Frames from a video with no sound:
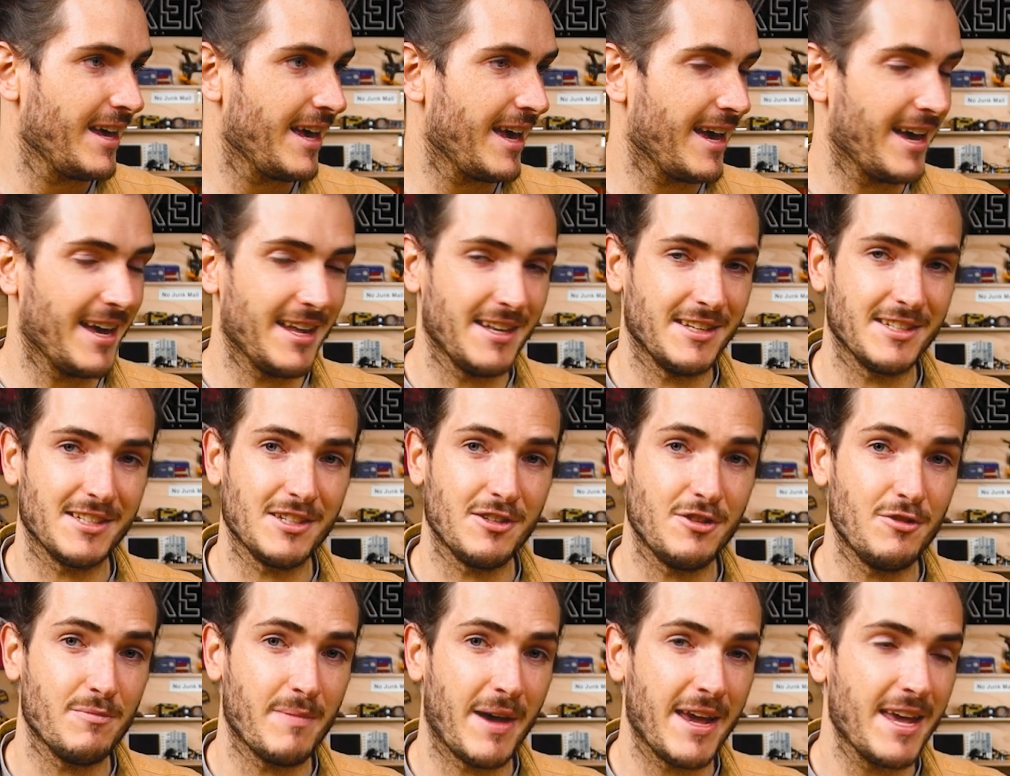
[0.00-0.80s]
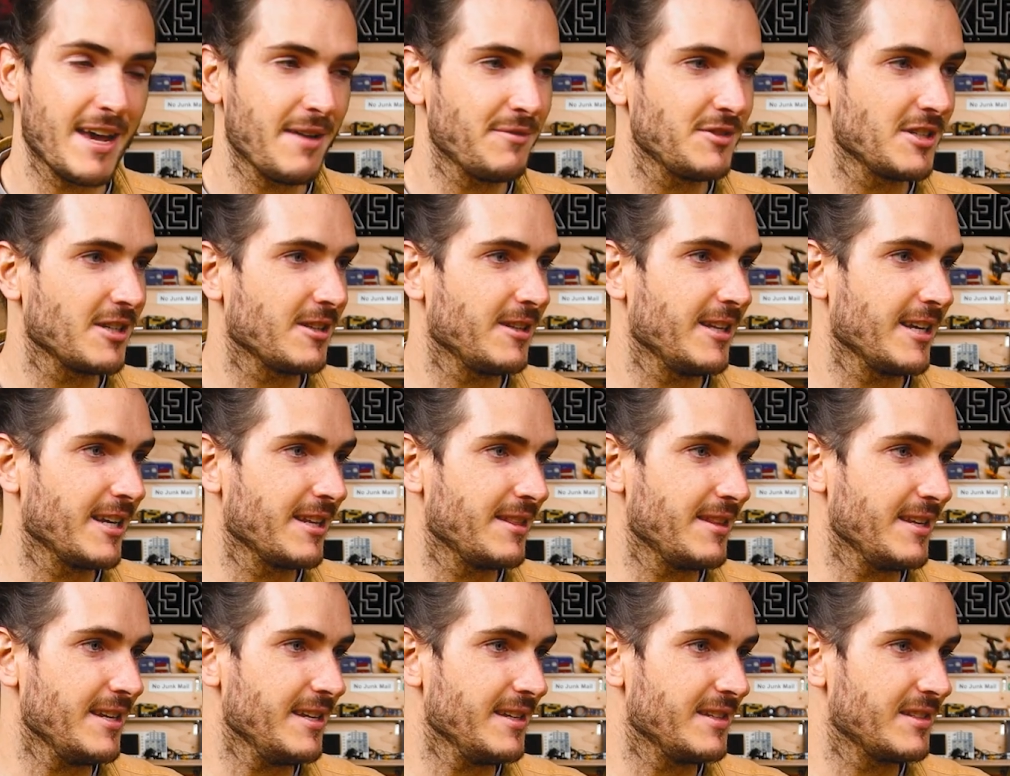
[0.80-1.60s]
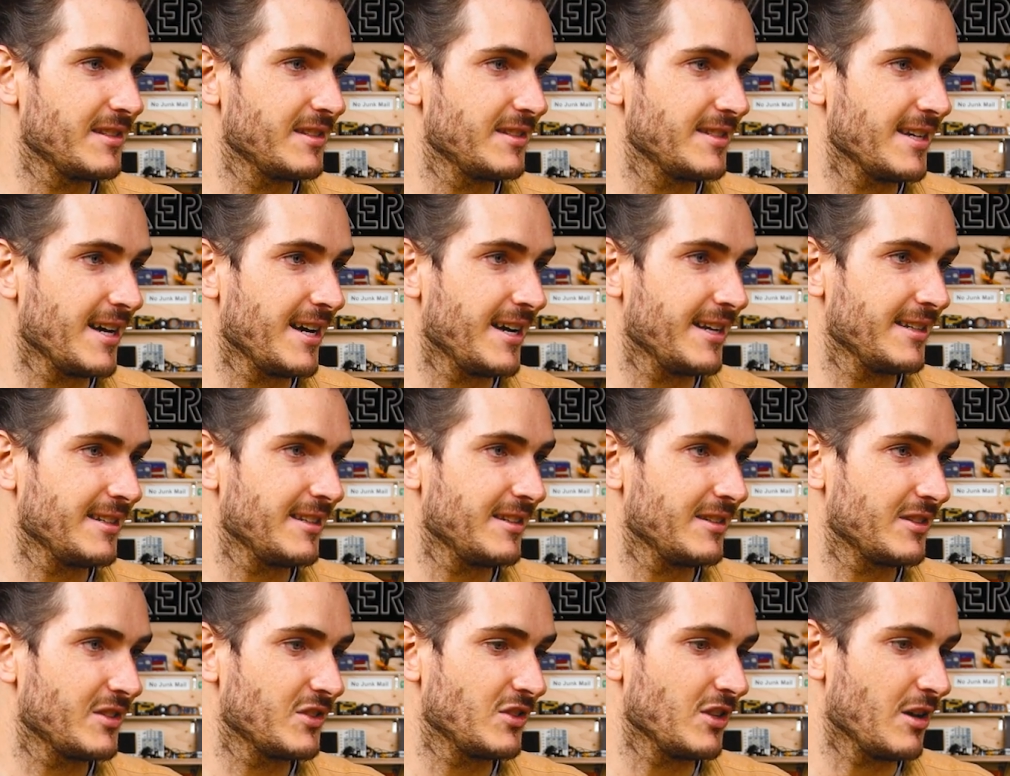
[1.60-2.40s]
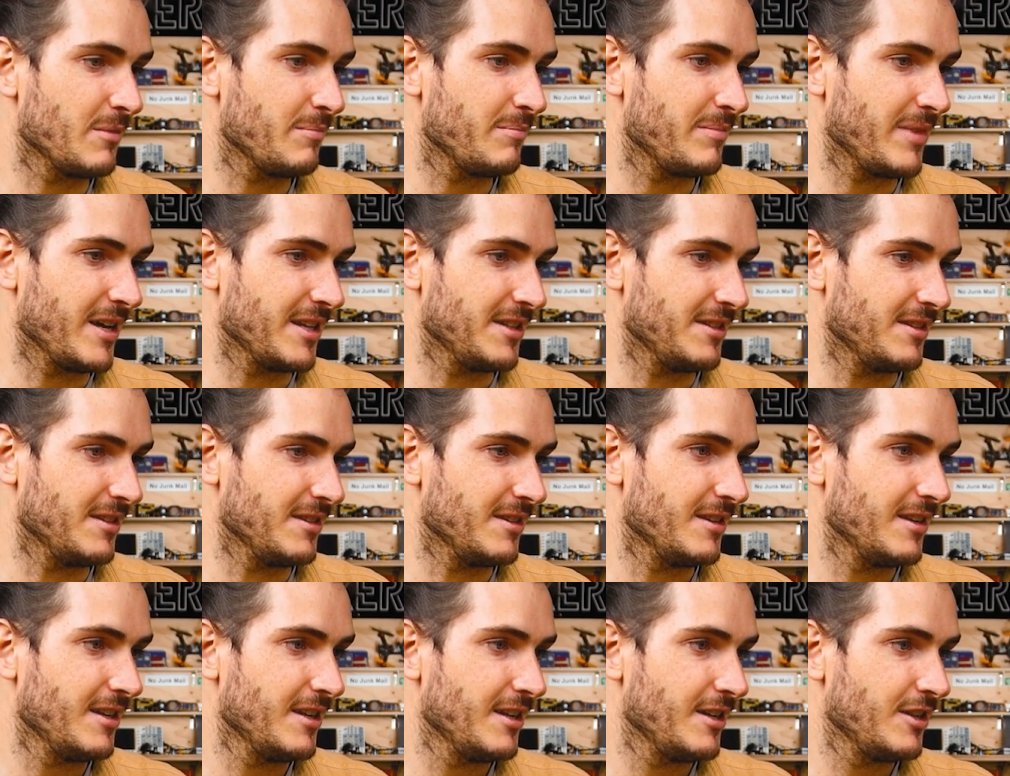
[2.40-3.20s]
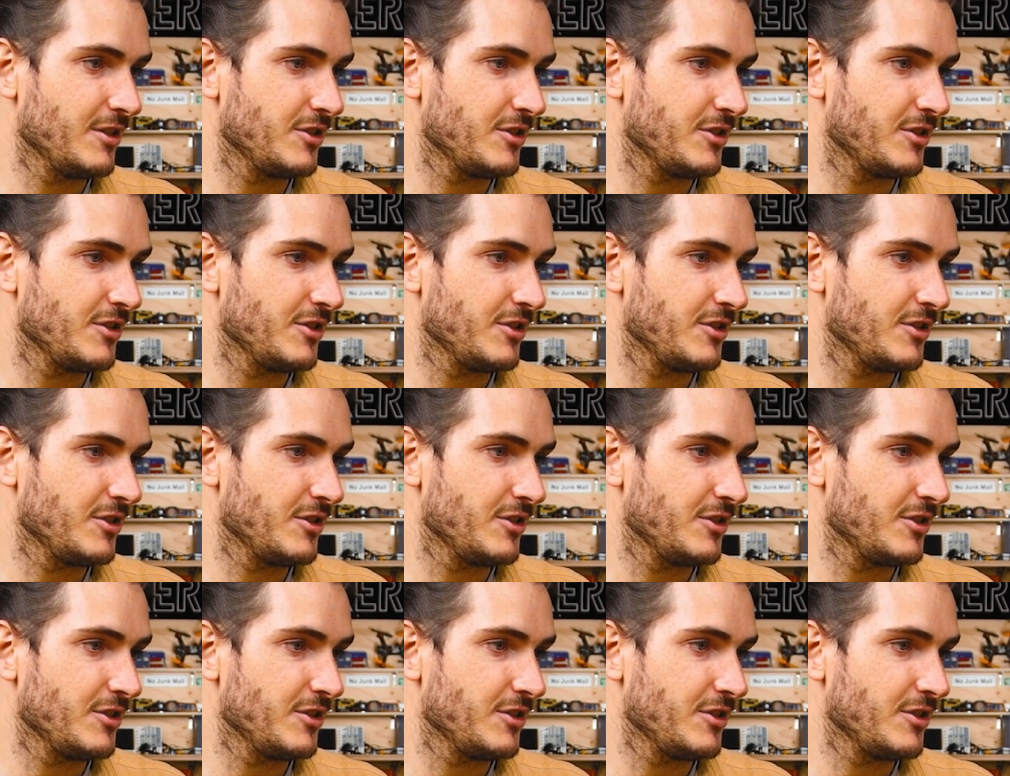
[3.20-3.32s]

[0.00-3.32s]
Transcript: And you may have to click the Start Stop button